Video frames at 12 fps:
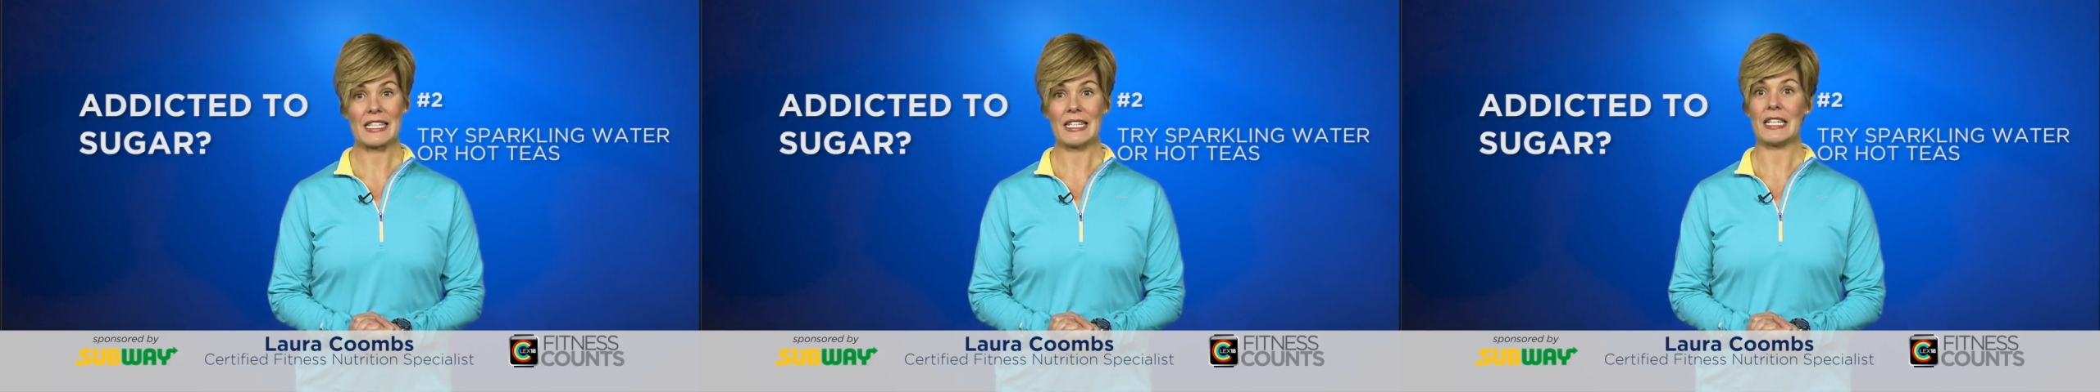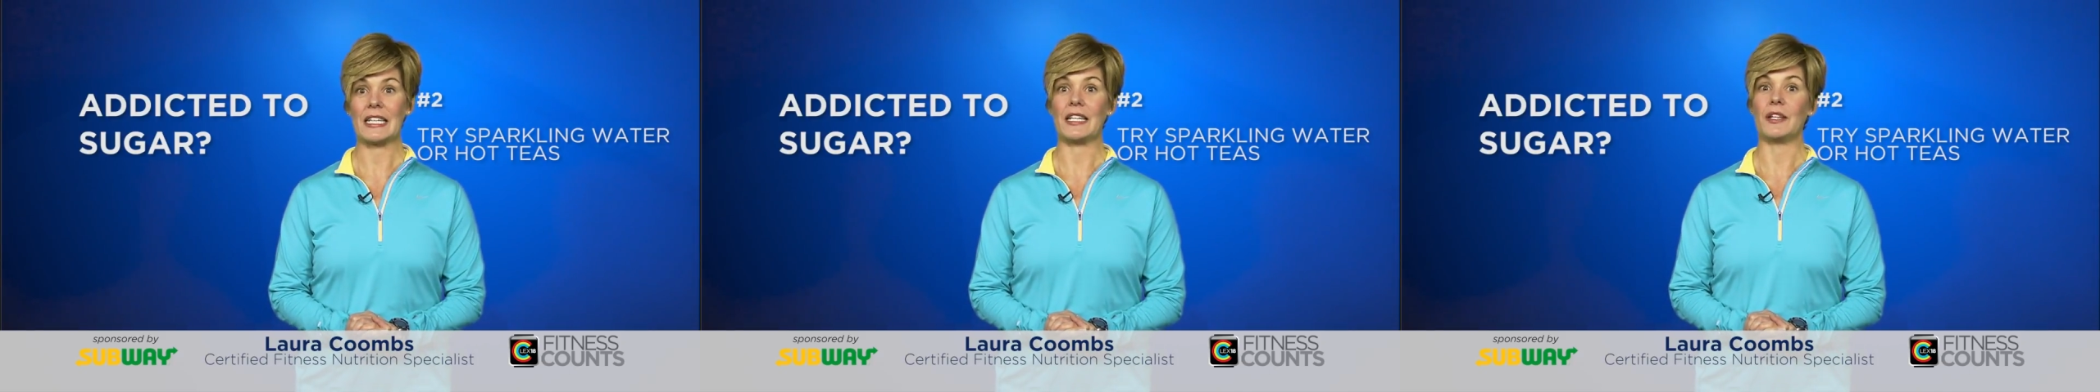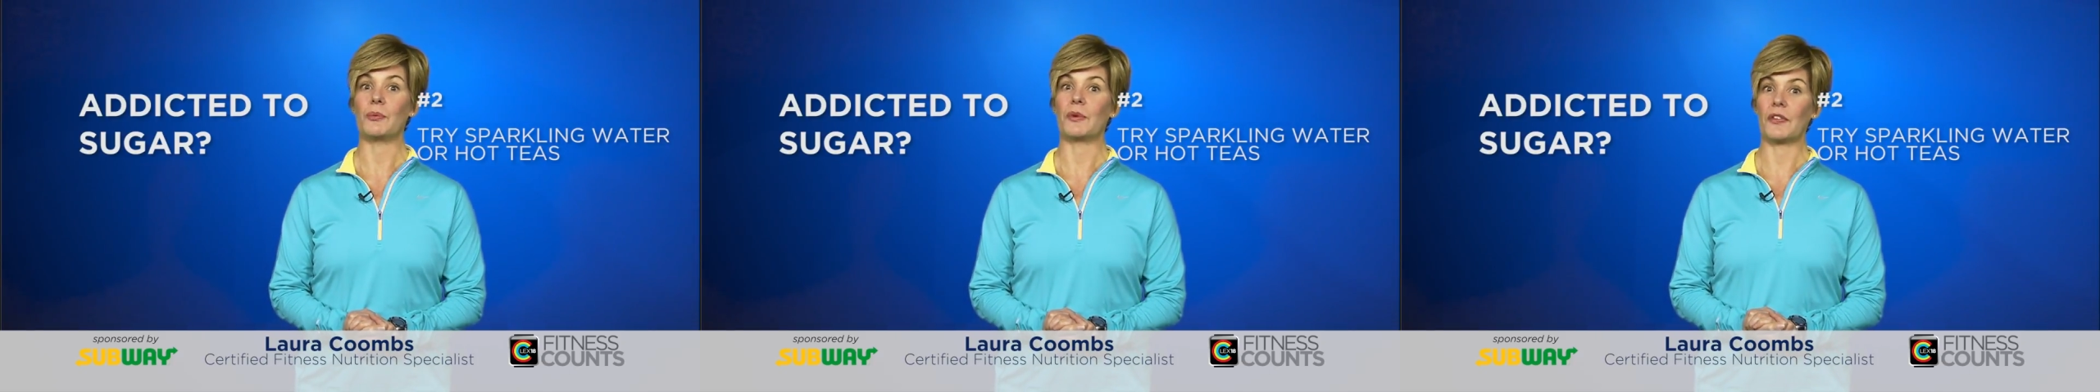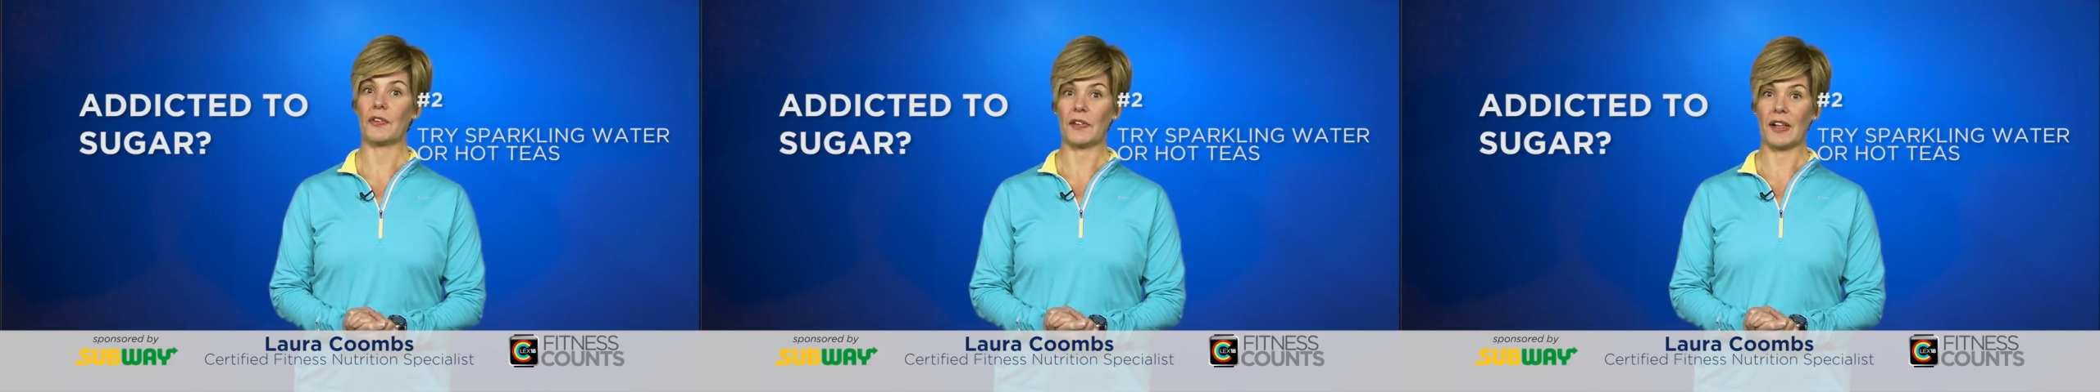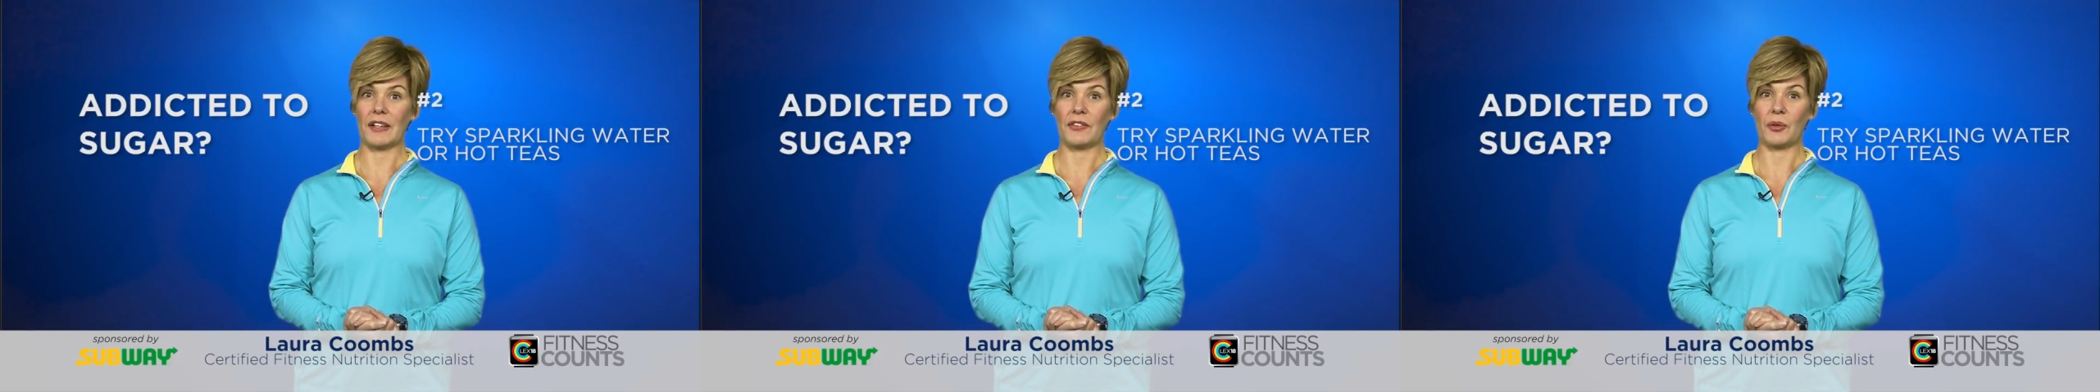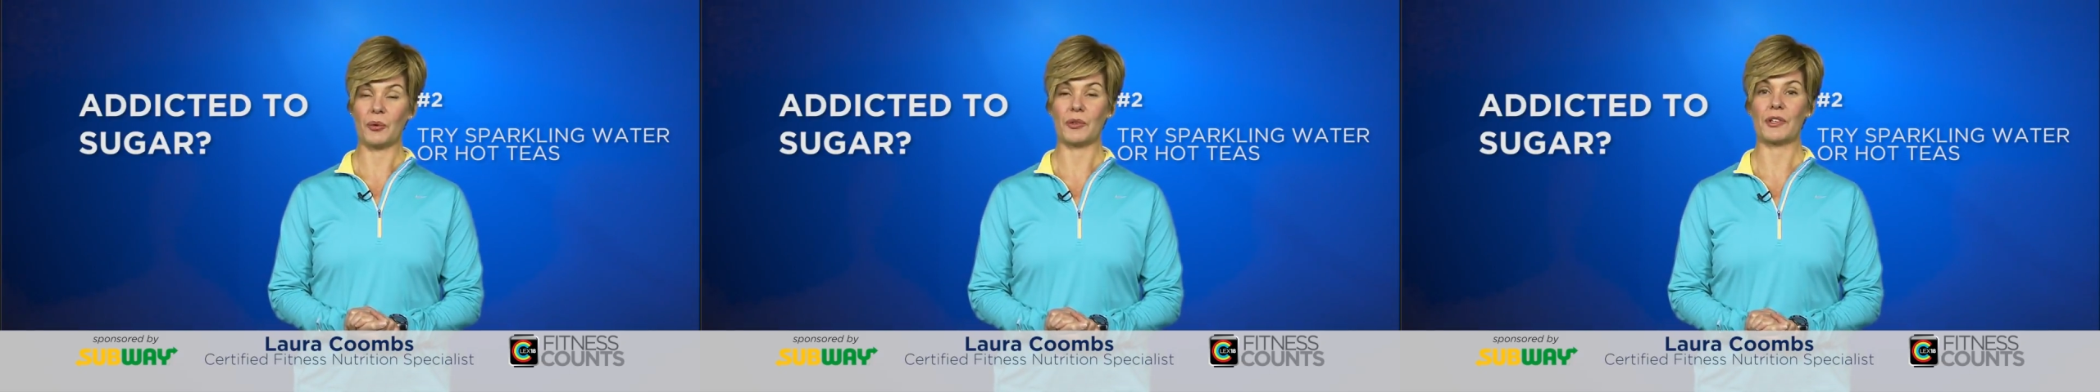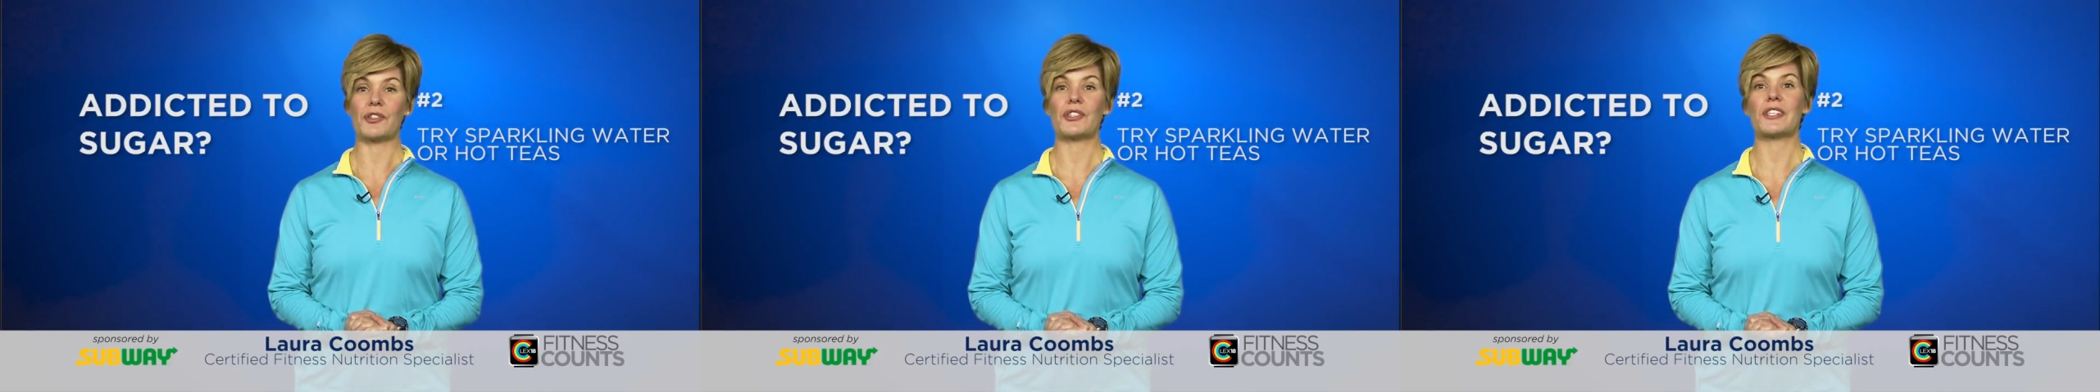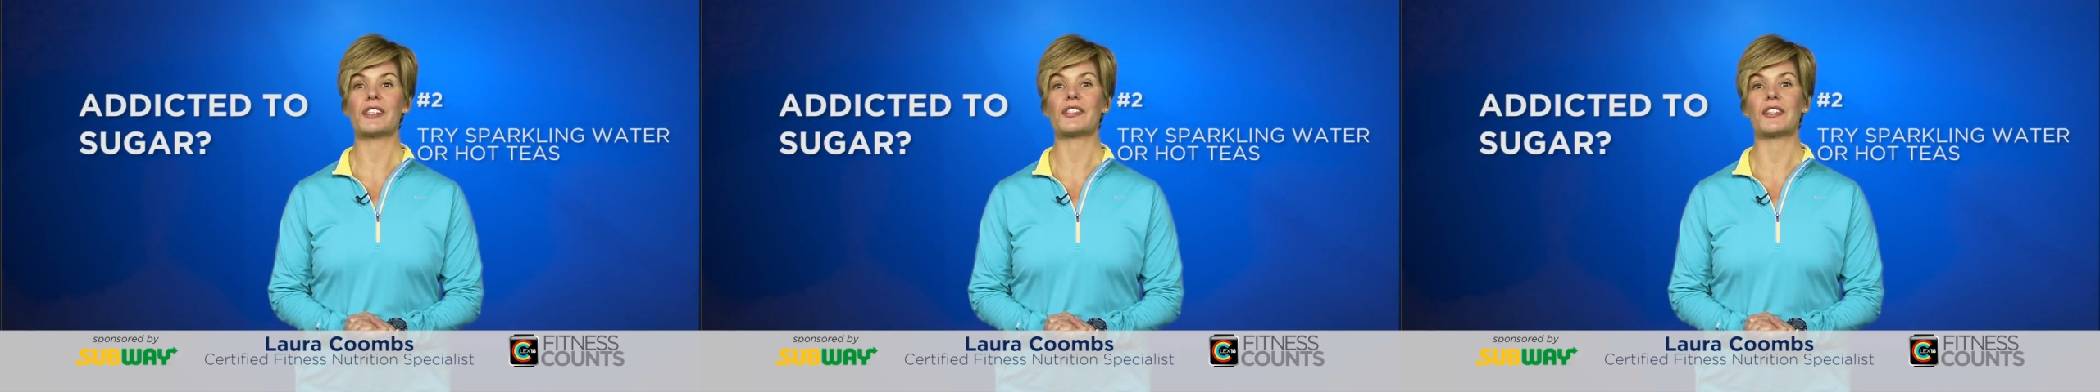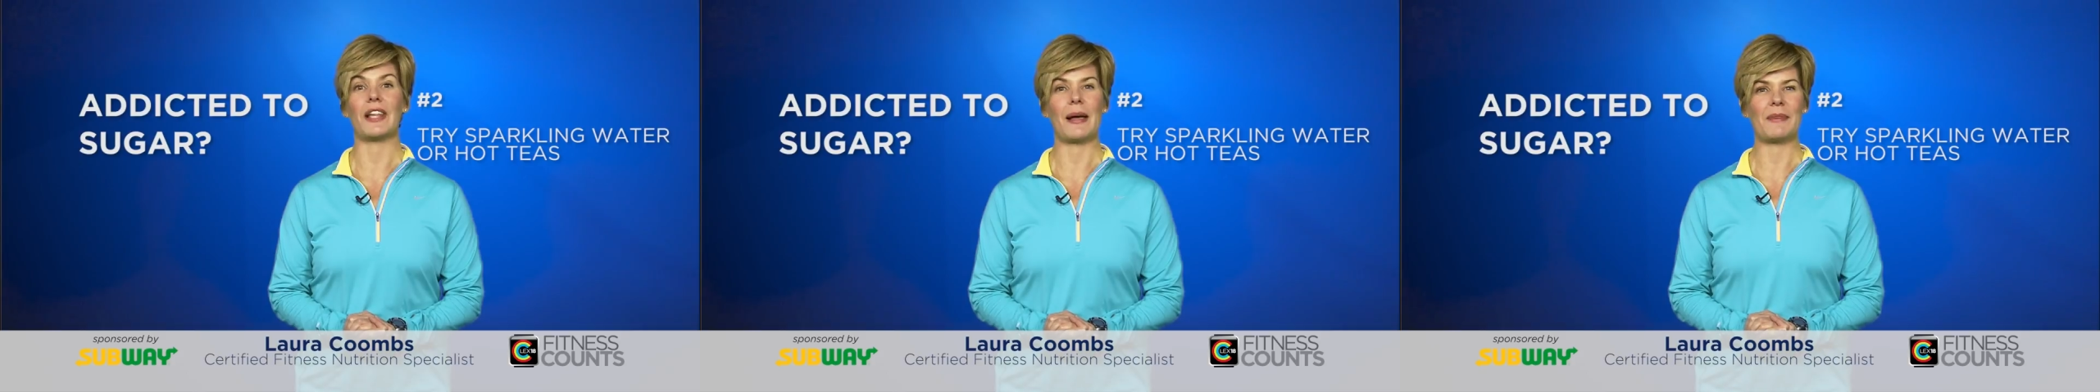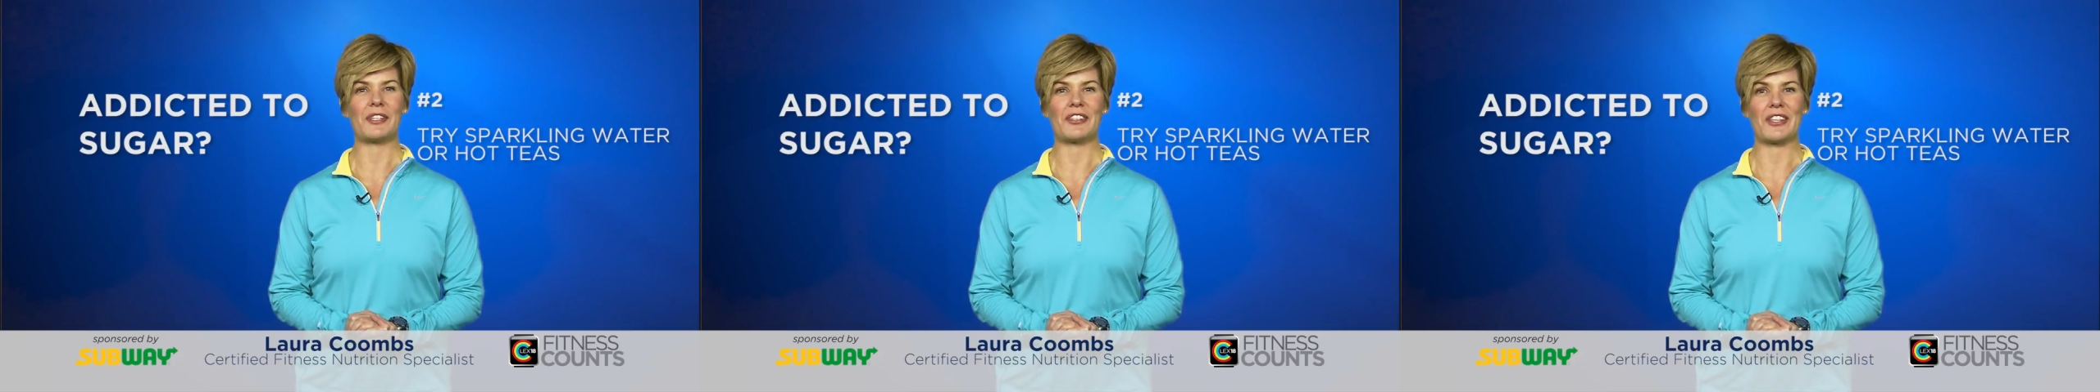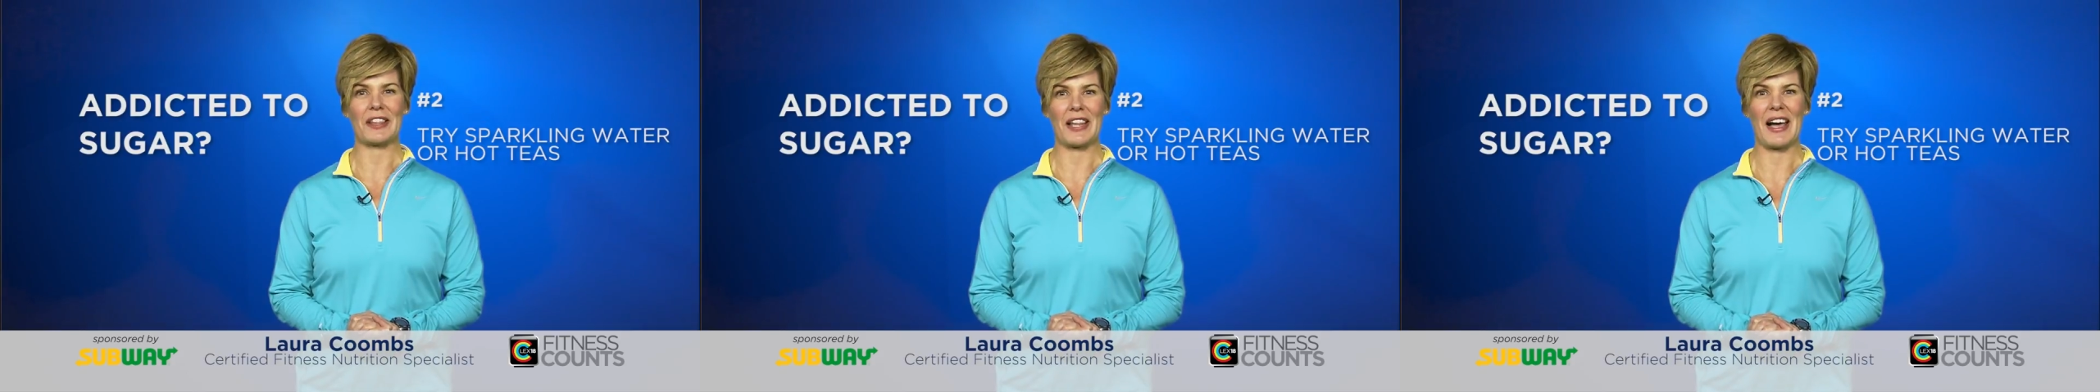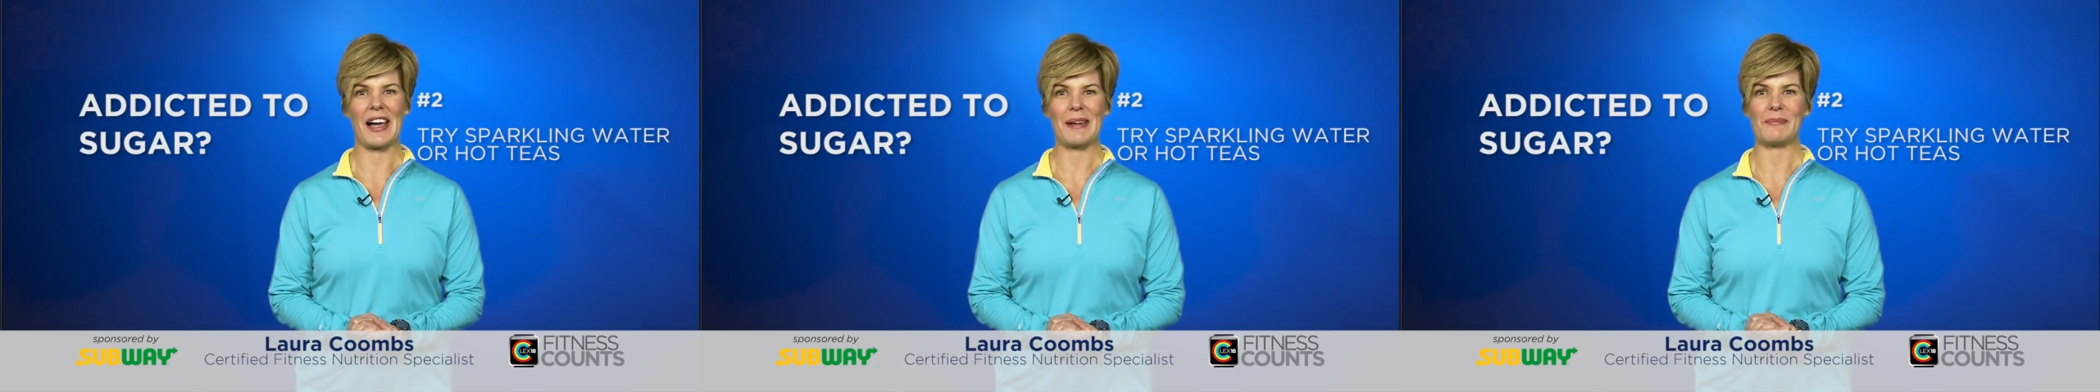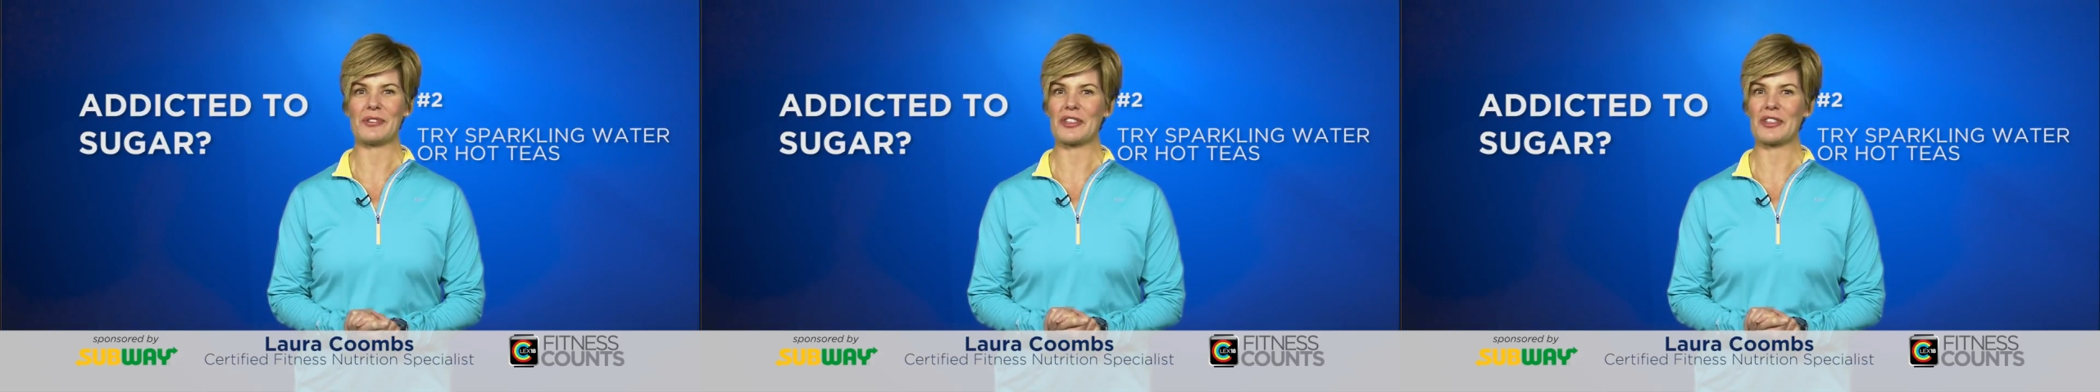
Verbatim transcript: tea with sliced oranges, lemons, and limes.